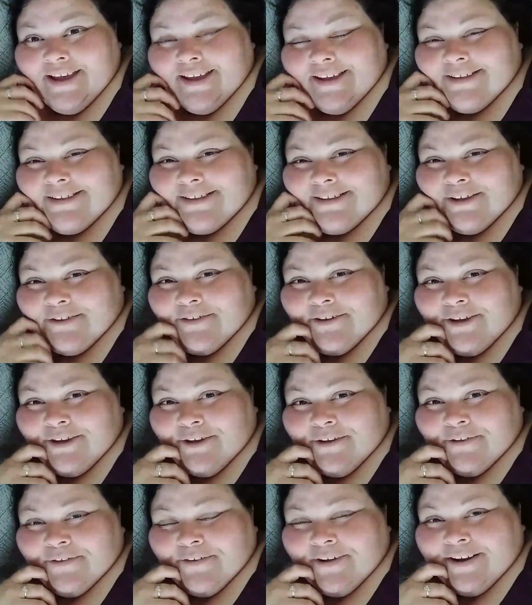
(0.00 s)
It's so
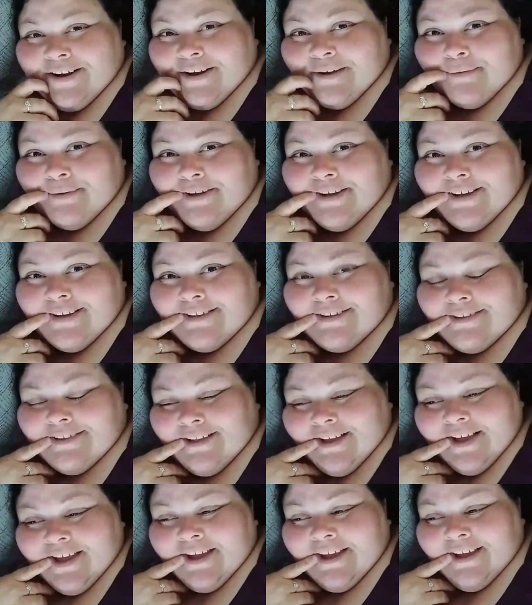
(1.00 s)
cute when hubby gets
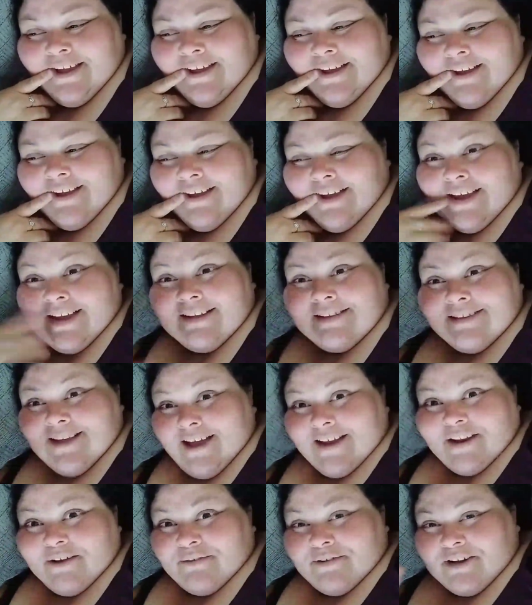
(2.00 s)
like
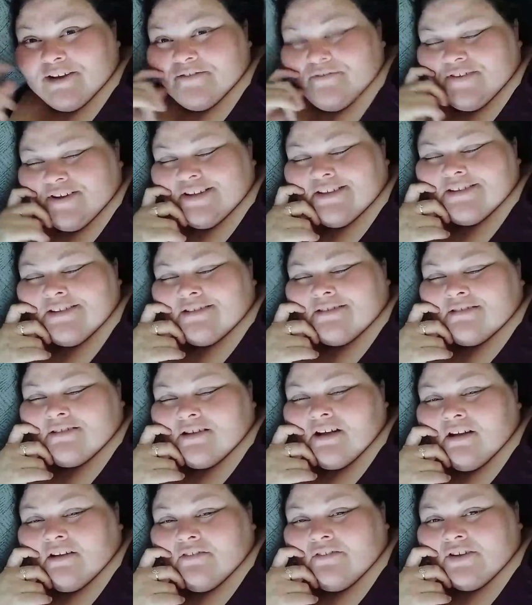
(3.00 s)
excited when he fixes
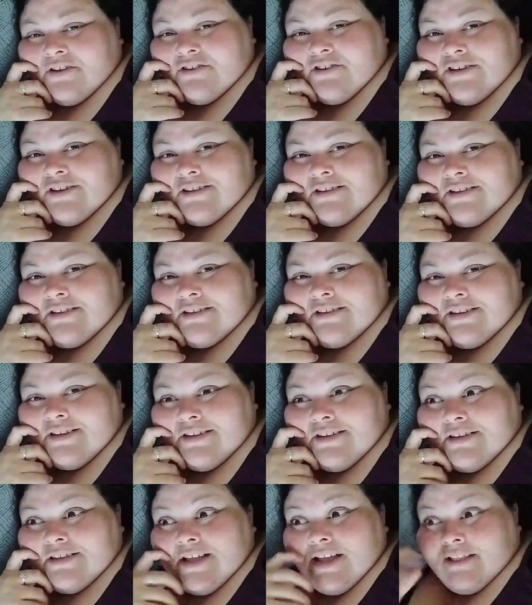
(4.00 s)
stuff. It's just
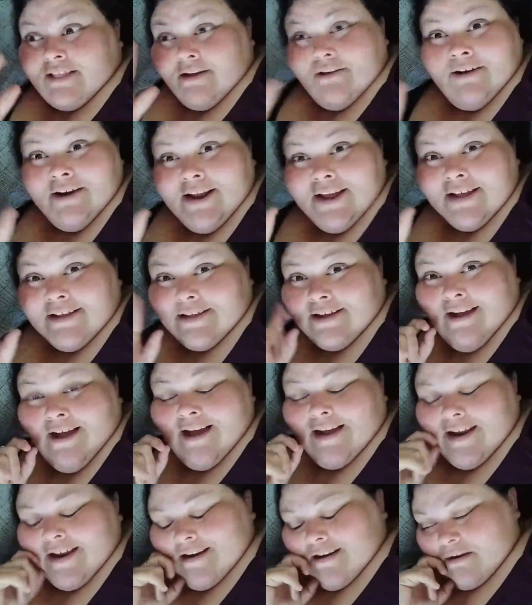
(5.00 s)
because he's like, "There it is! I
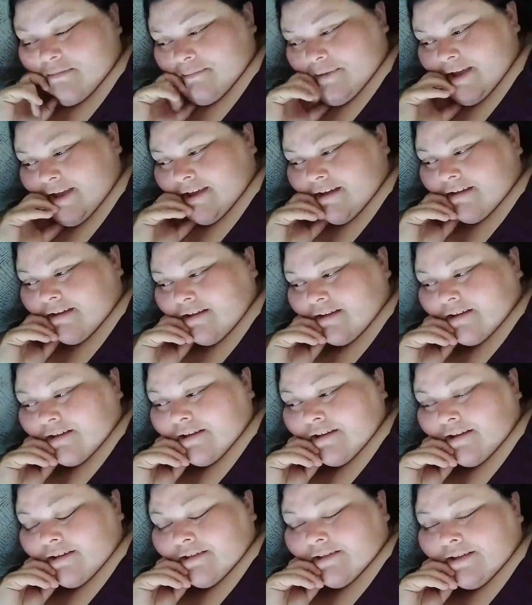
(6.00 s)
got it!" I'm like,
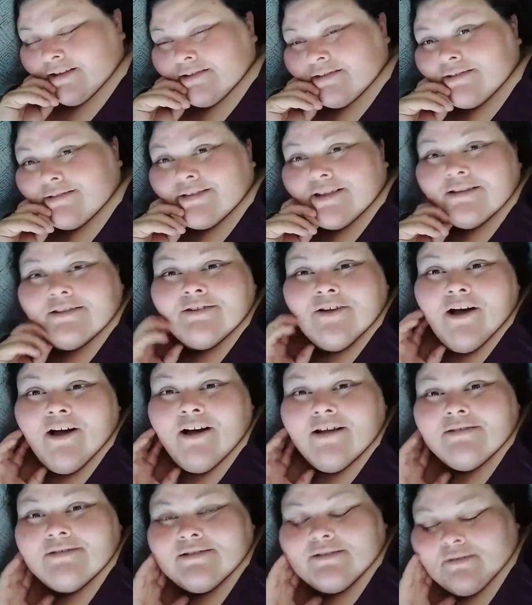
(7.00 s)
"That's that's
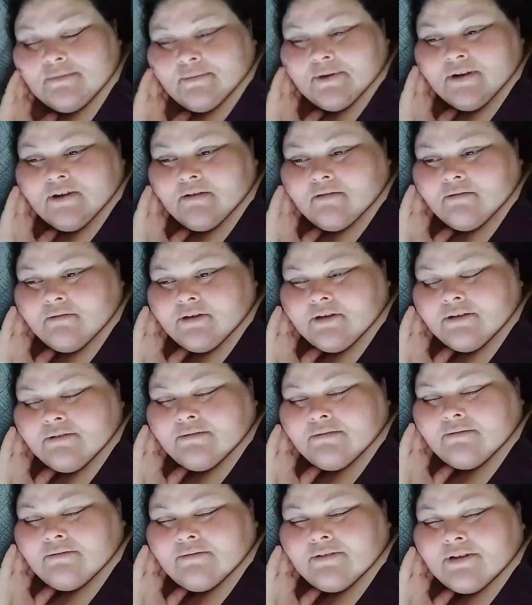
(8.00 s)
awesome!" You know,
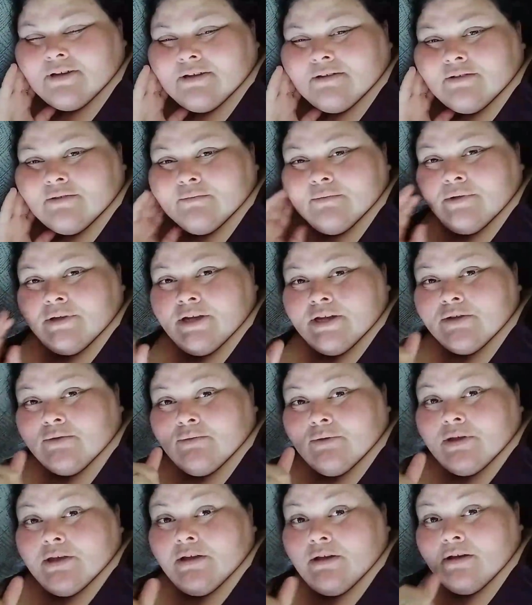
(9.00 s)
he, he's really he's
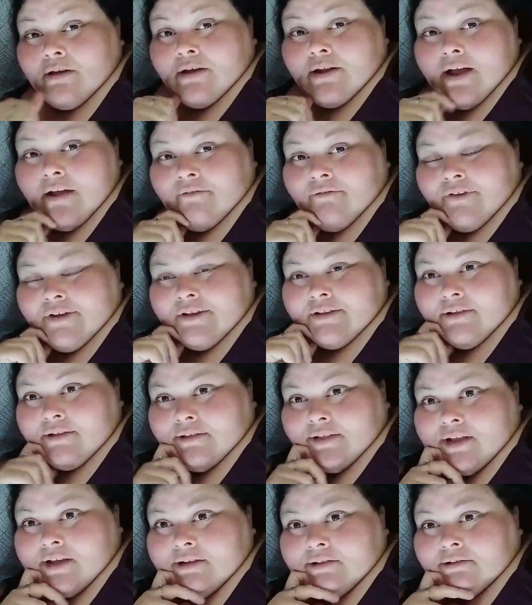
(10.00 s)
really good at fixing
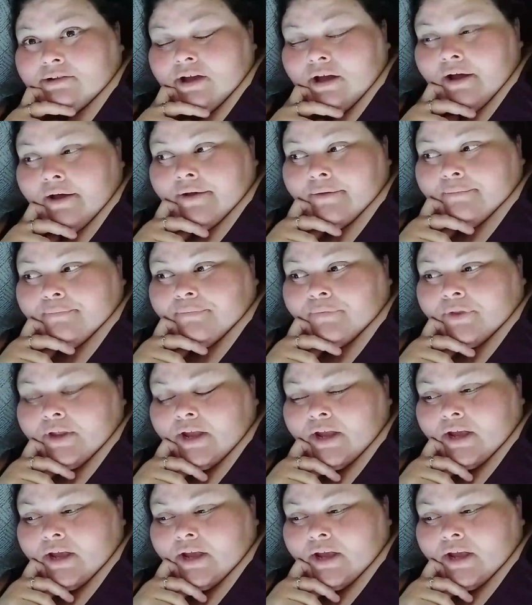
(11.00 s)
things. Um,